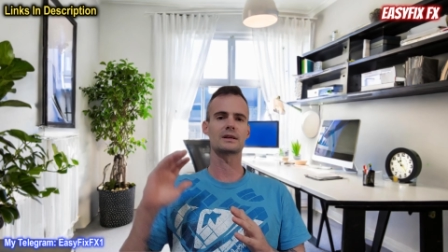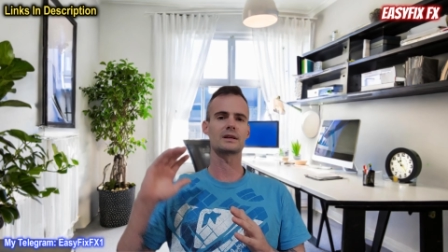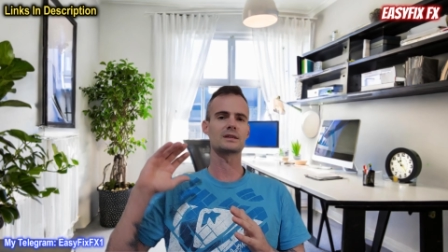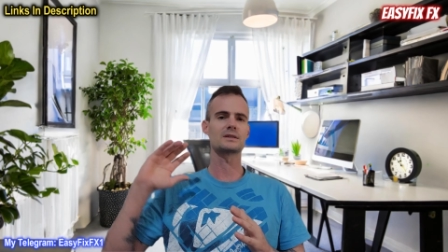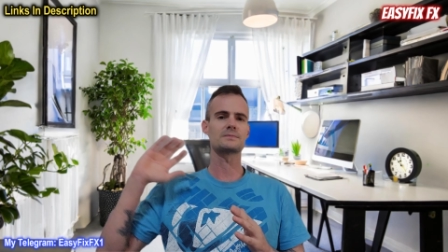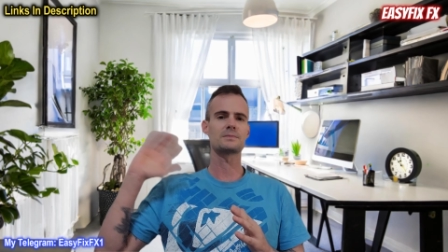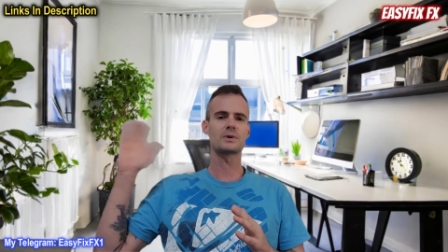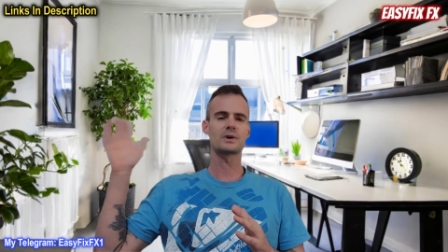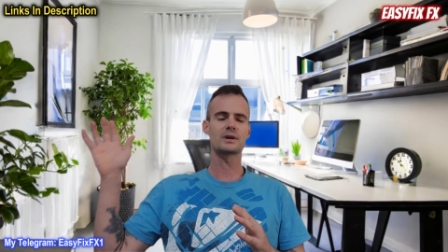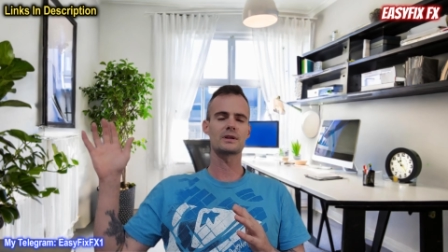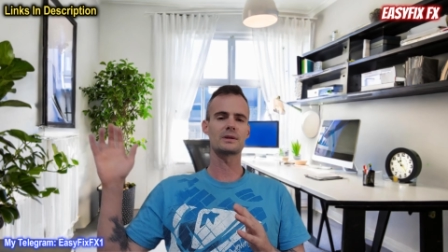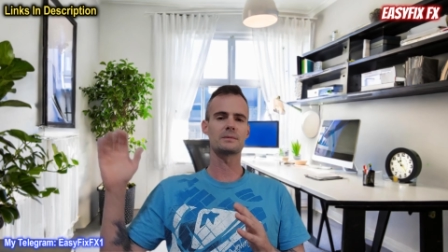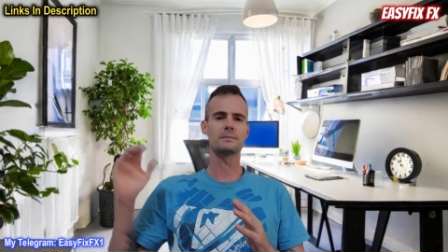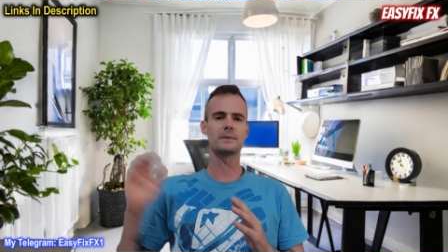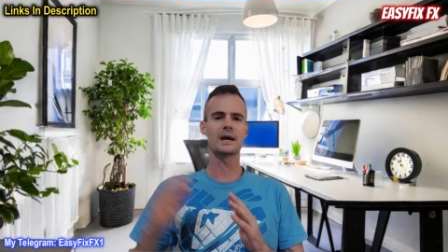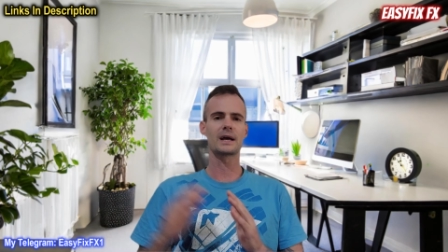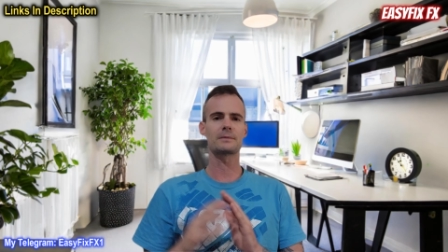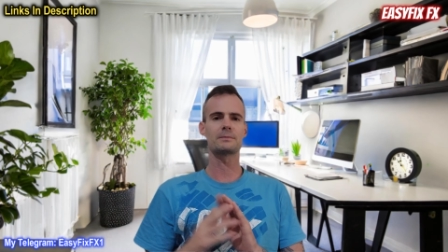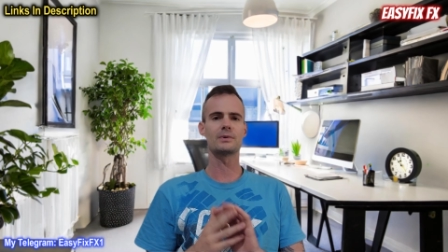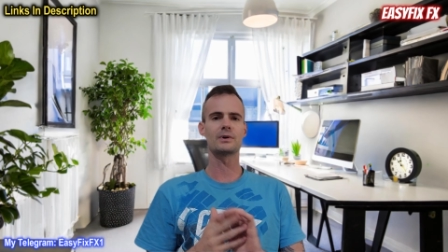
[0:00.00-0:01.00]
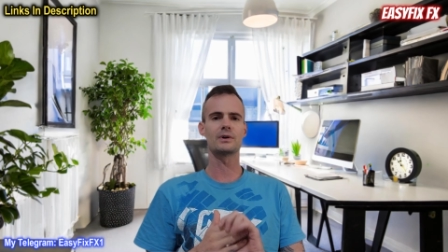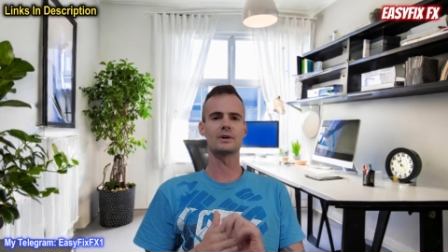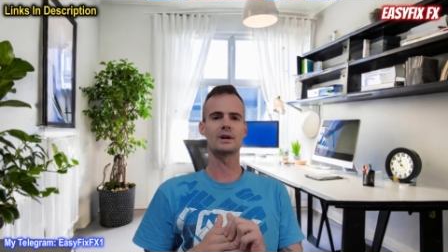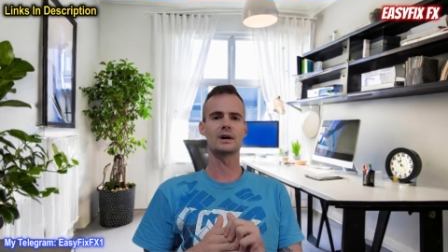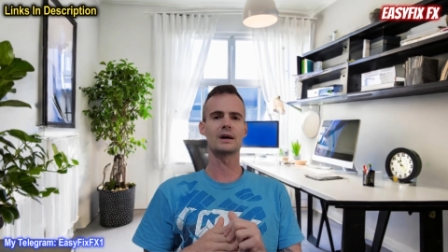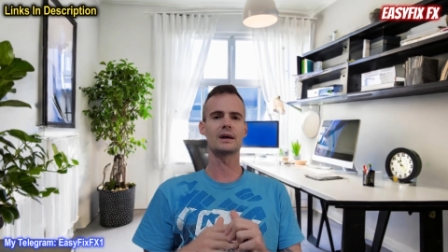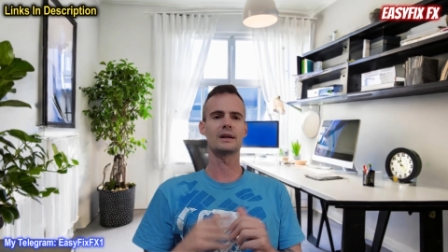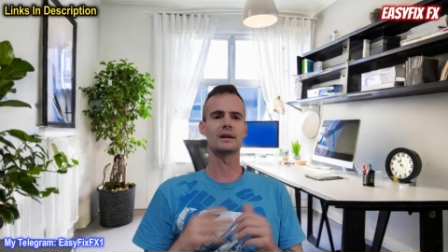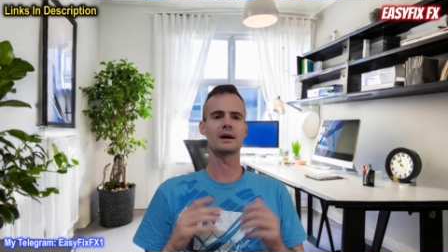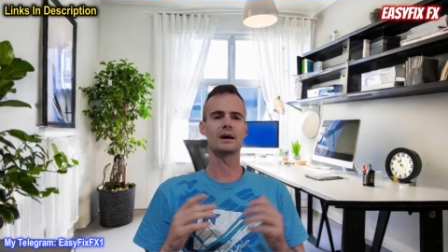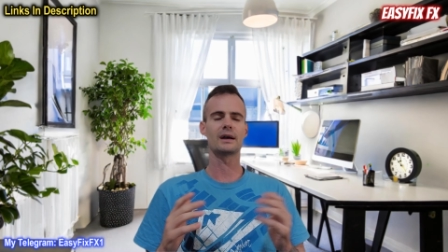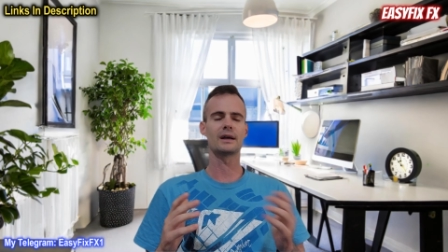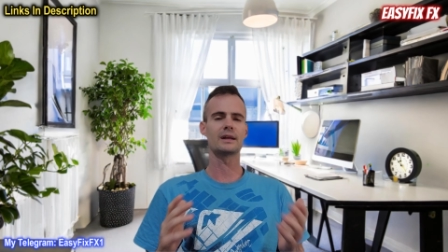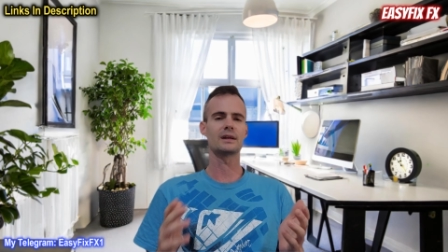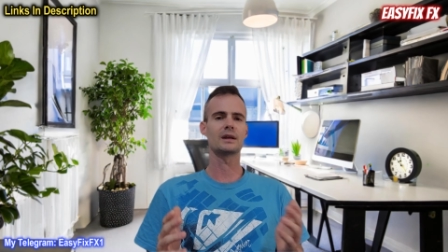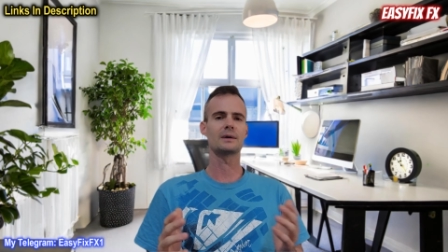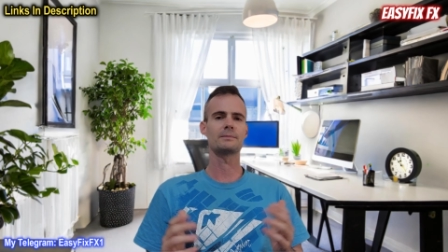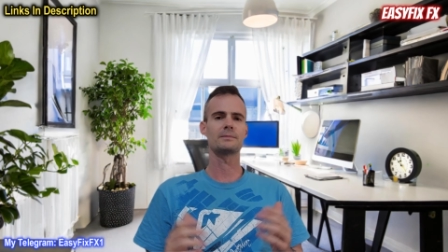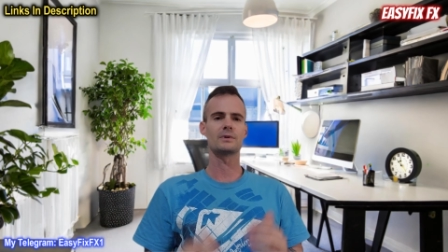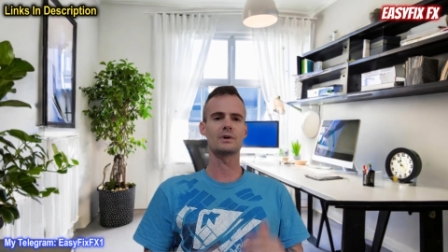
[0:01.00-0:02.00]
gets put on the back burner and I
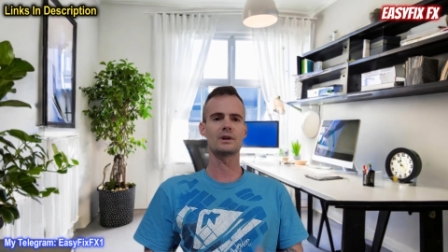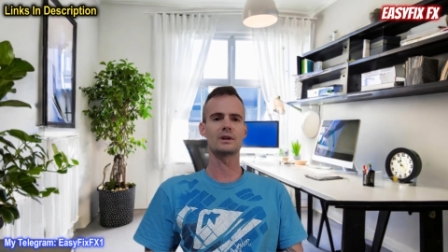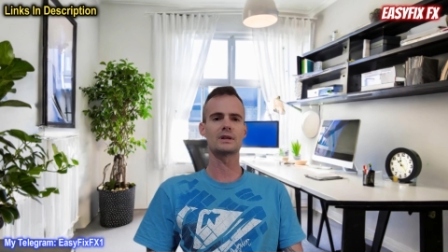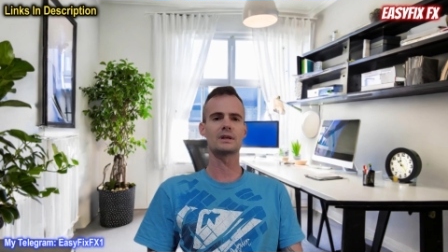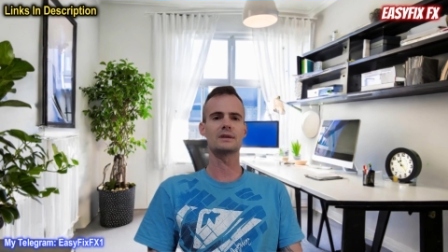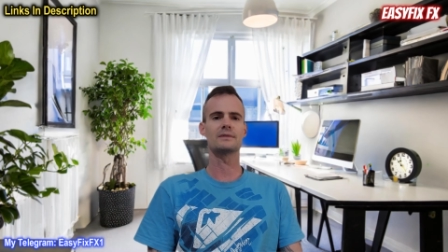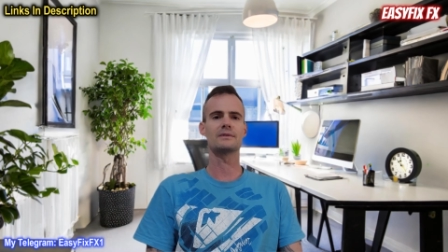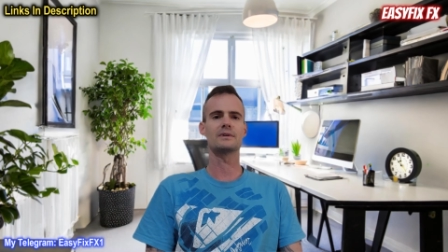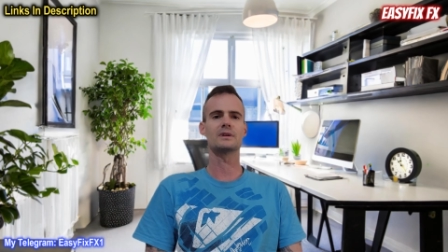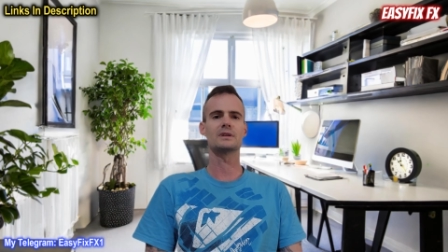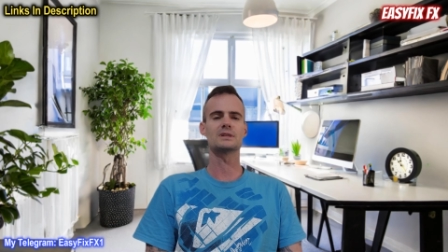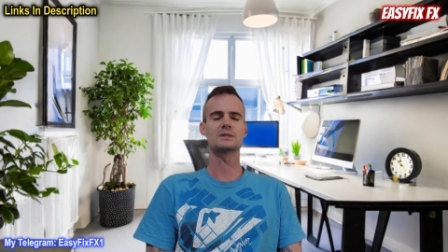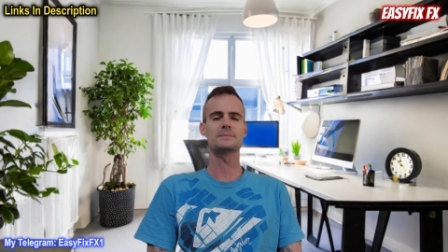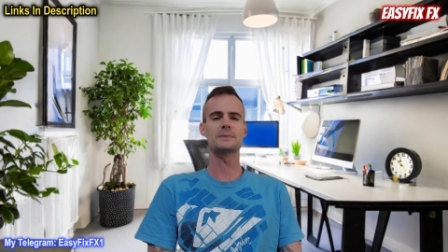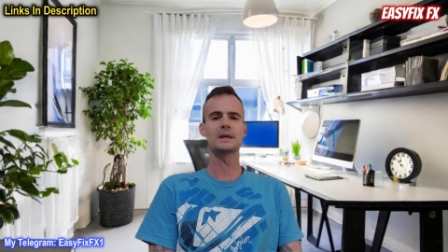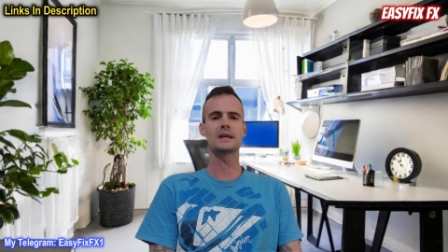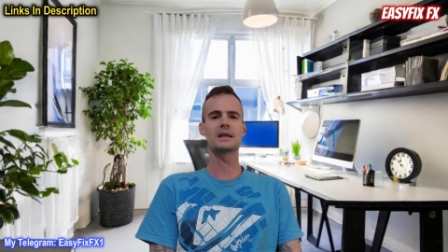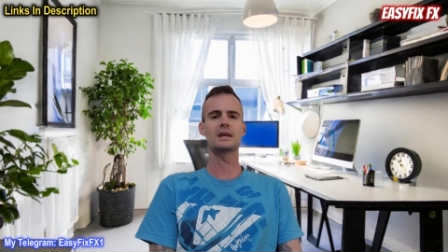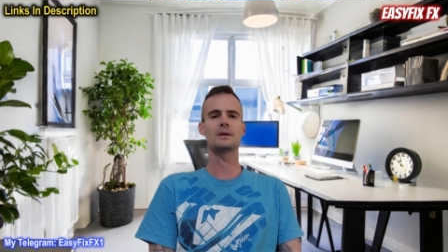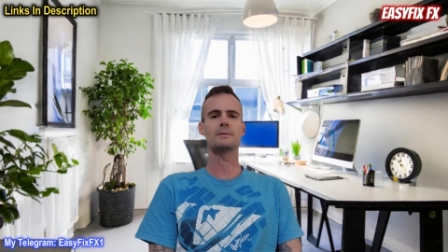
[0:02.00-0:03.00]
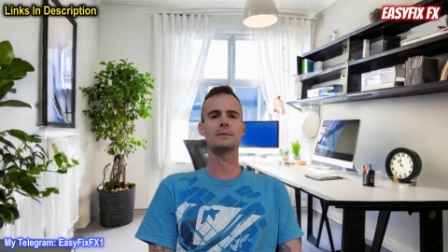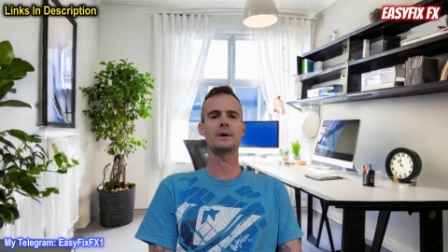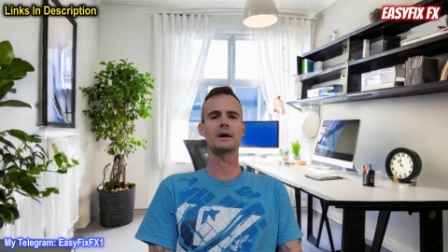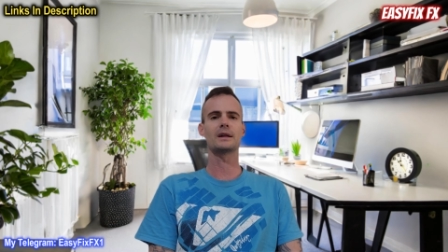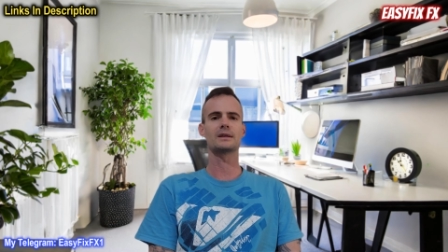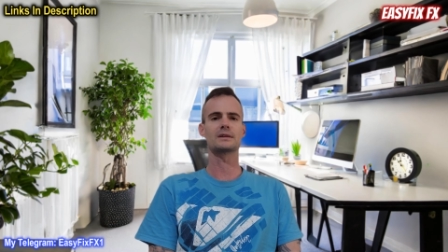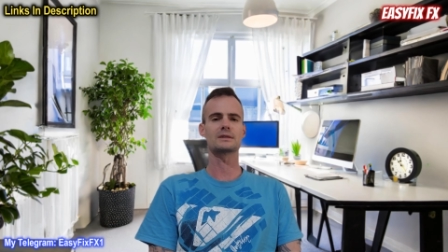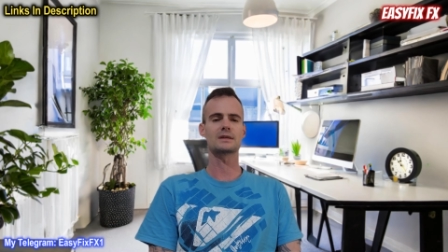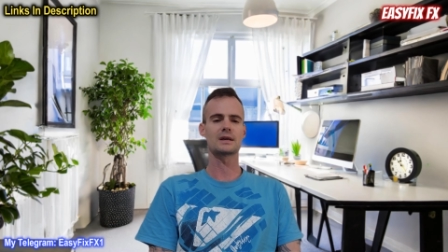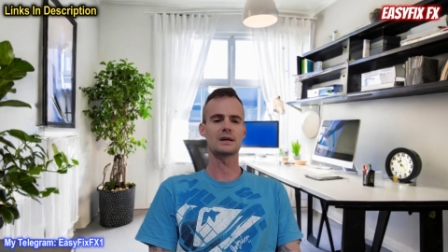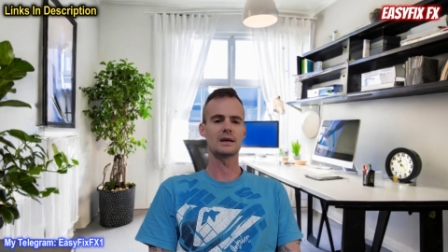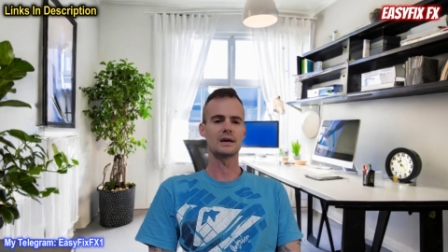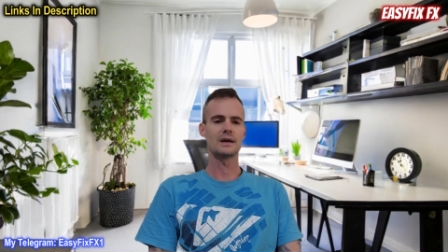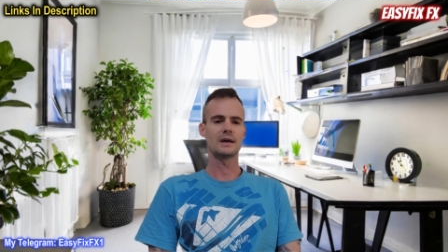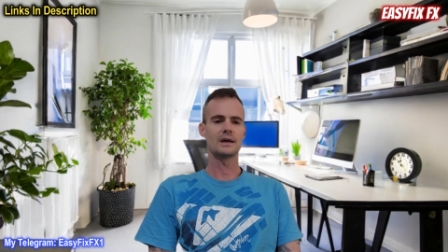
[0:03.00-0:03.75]
end up not even speaking about it.